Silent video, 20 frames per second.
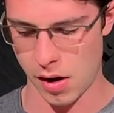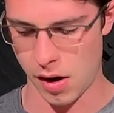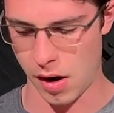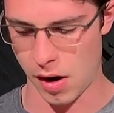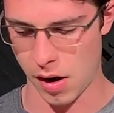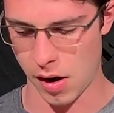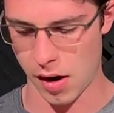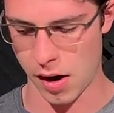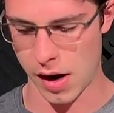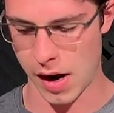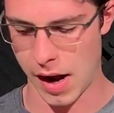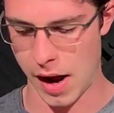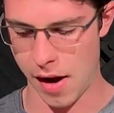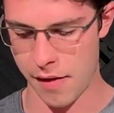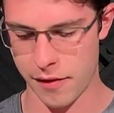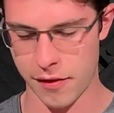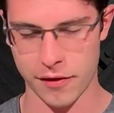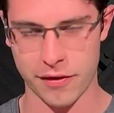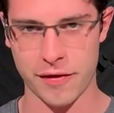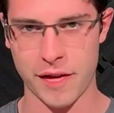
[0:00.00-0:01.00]
I
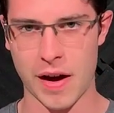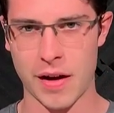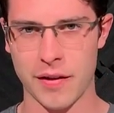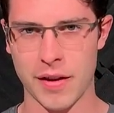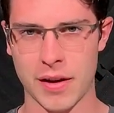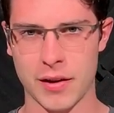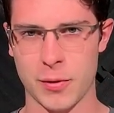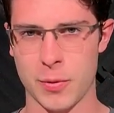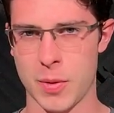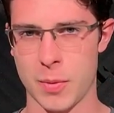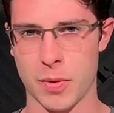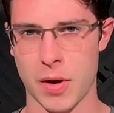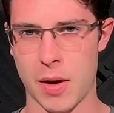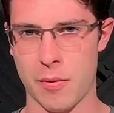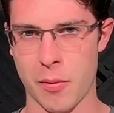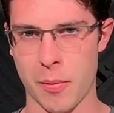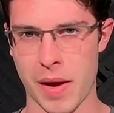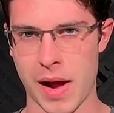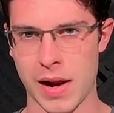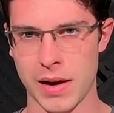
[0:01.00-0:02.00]
haven't found that to be
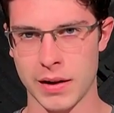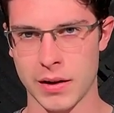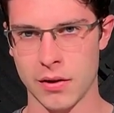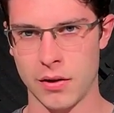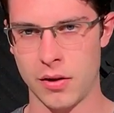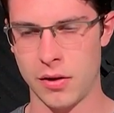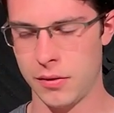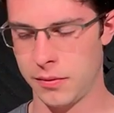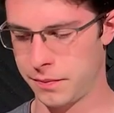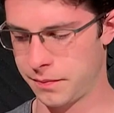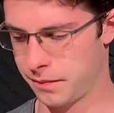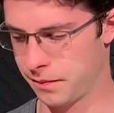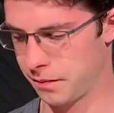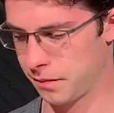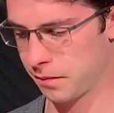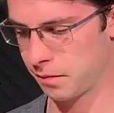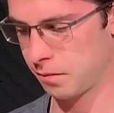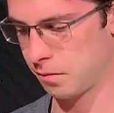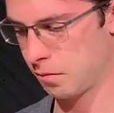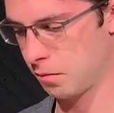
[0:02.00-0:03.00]
problematic at all,
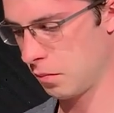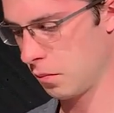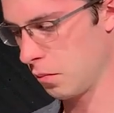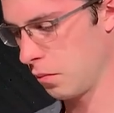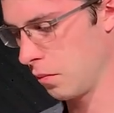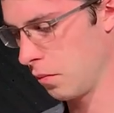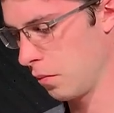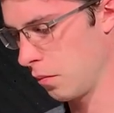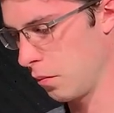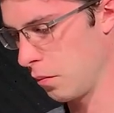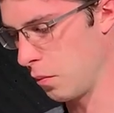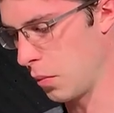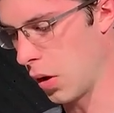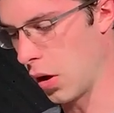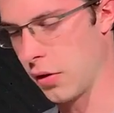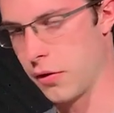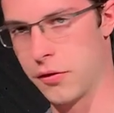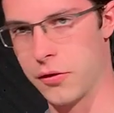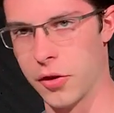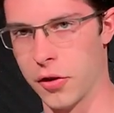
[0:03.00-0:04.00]

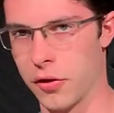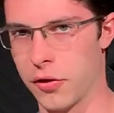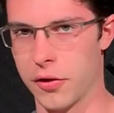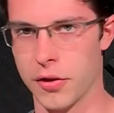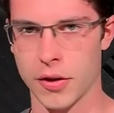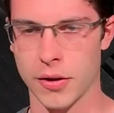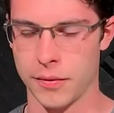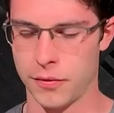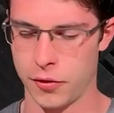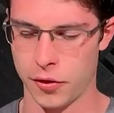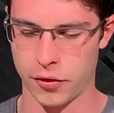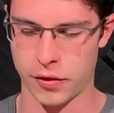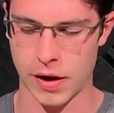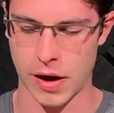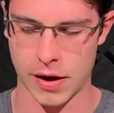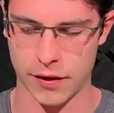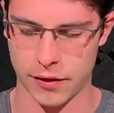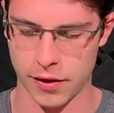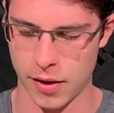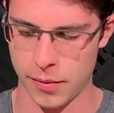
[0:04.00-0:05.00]
but just a
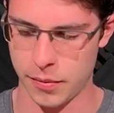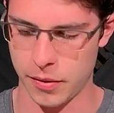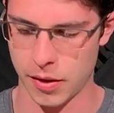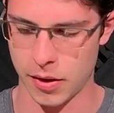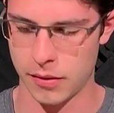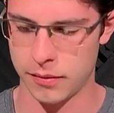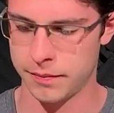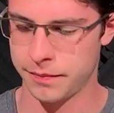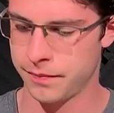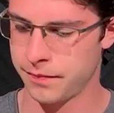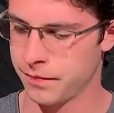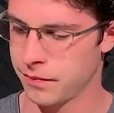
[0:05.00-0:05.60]
heads up, you know.